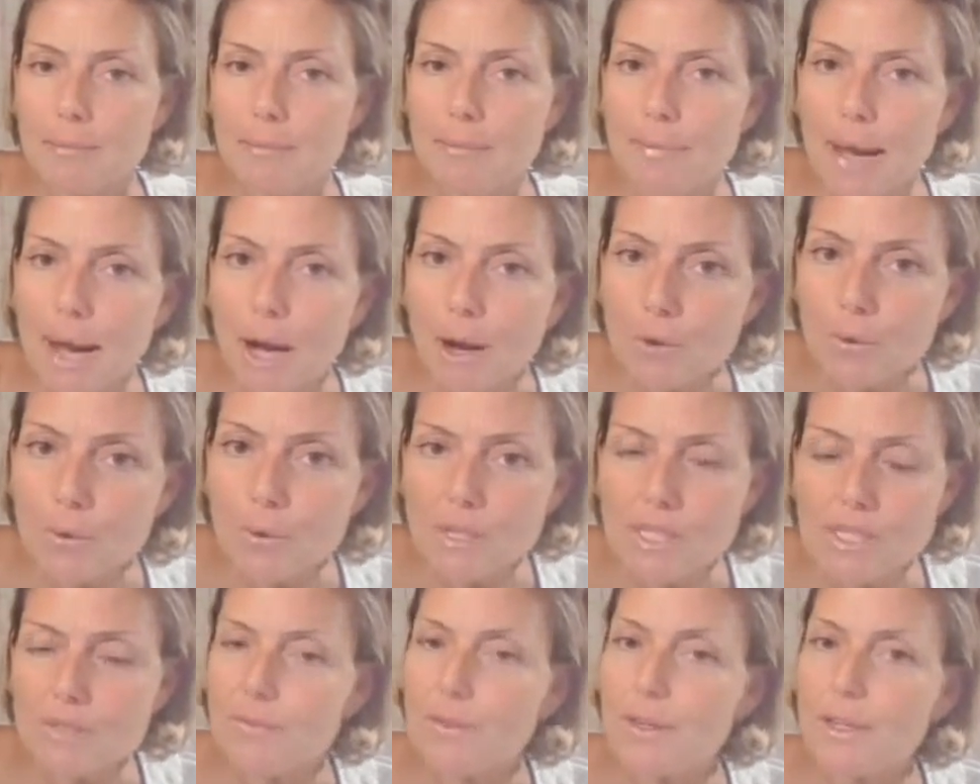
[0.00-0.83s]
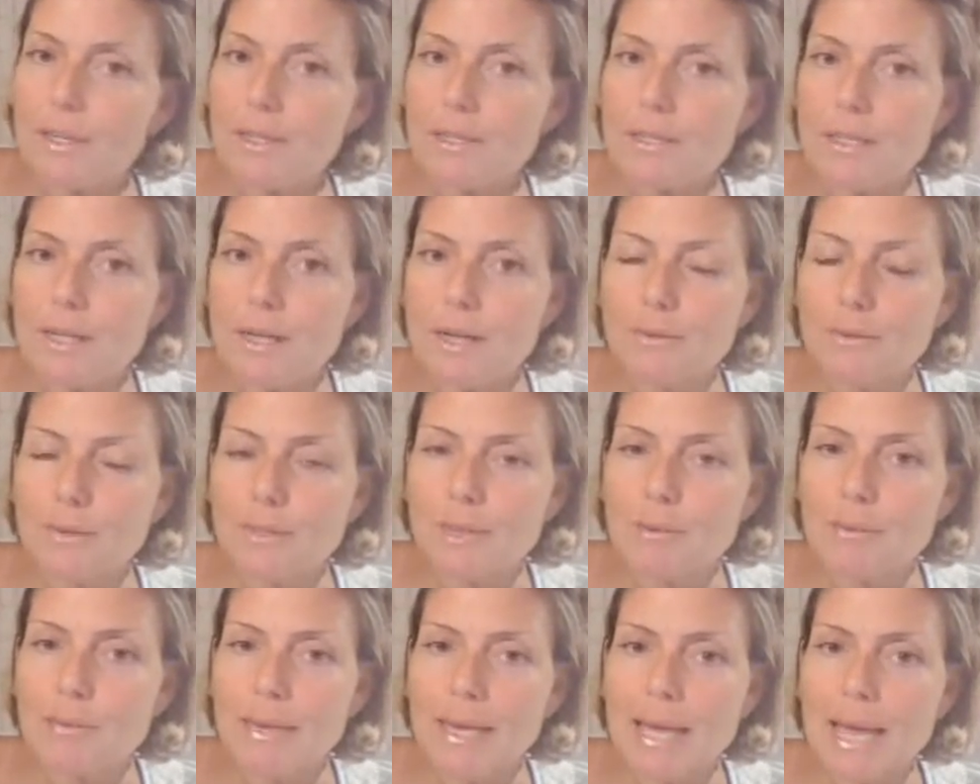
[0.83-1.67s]
boundaries for yourself
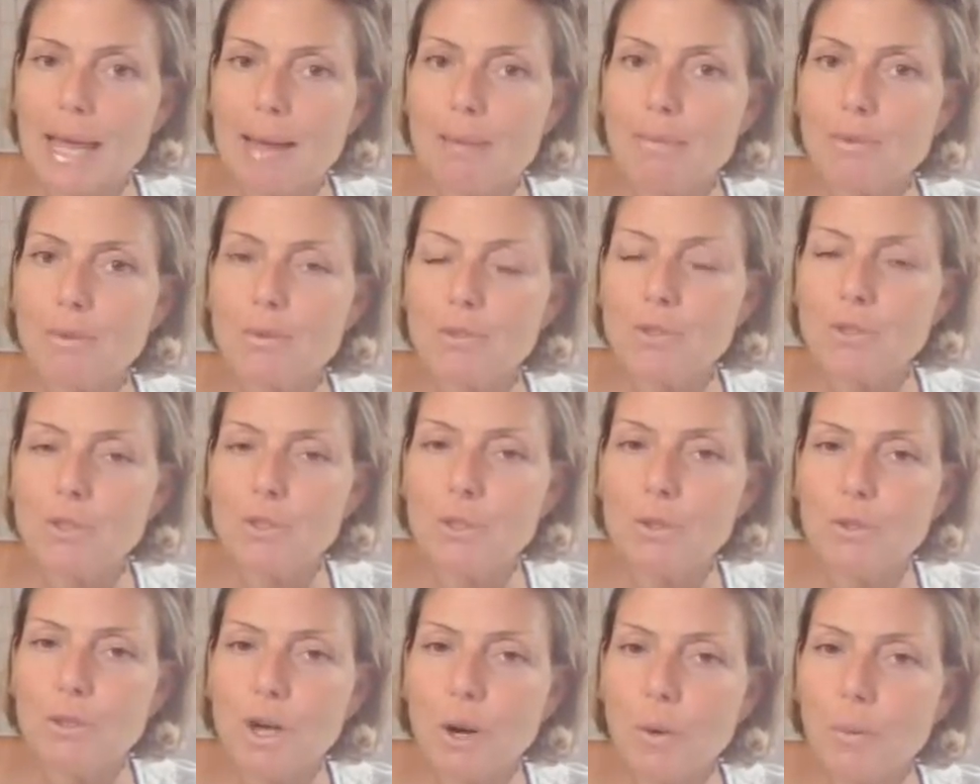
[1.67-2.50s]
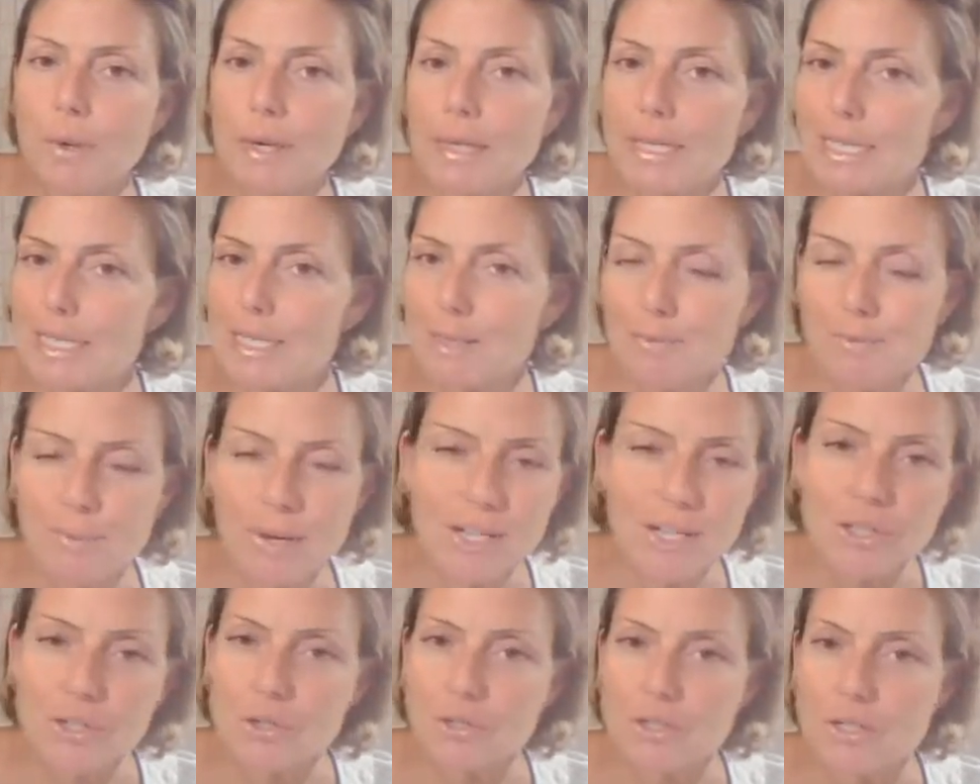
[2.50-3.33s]
to be able to go and
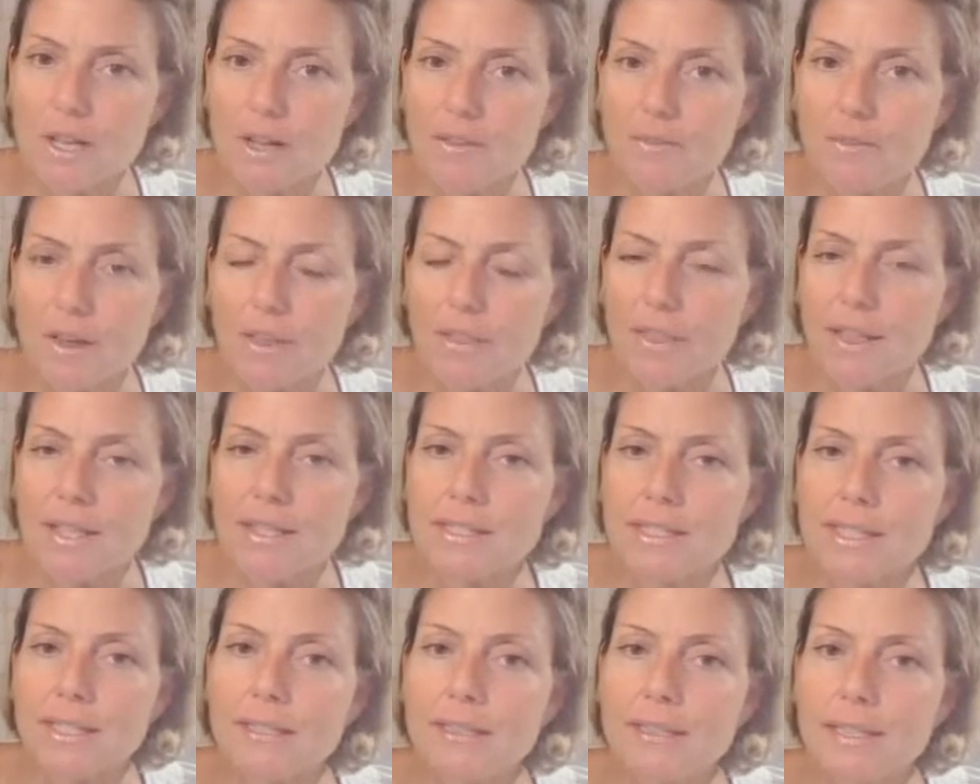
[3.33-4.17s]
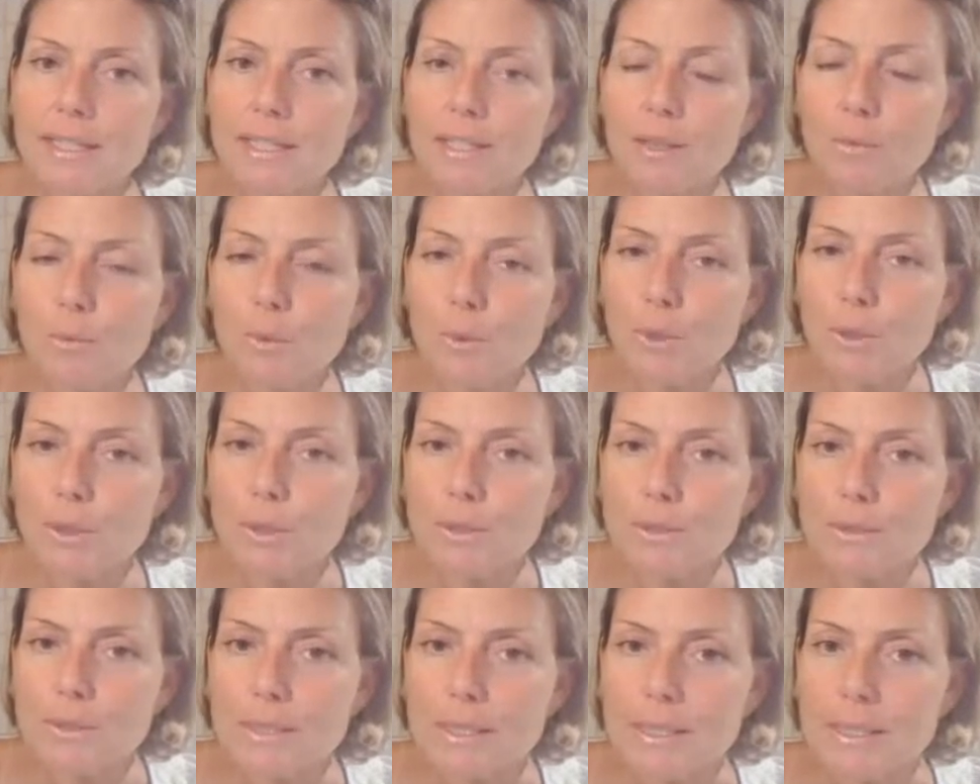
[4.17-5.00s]
express yourself authentically in the
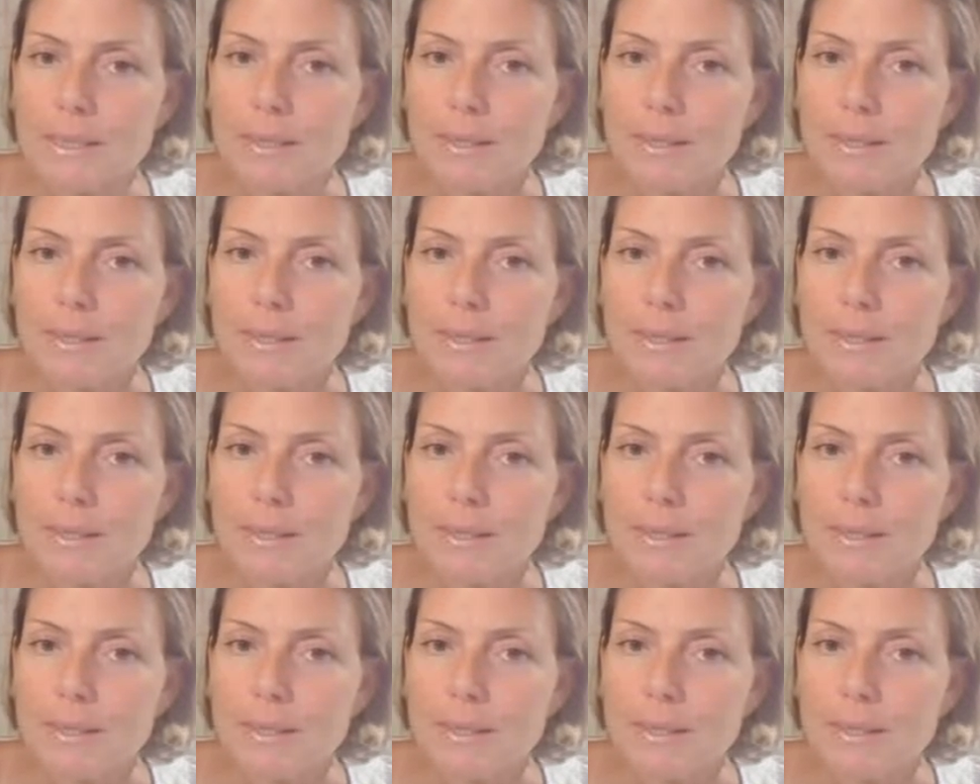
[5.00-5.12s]
world.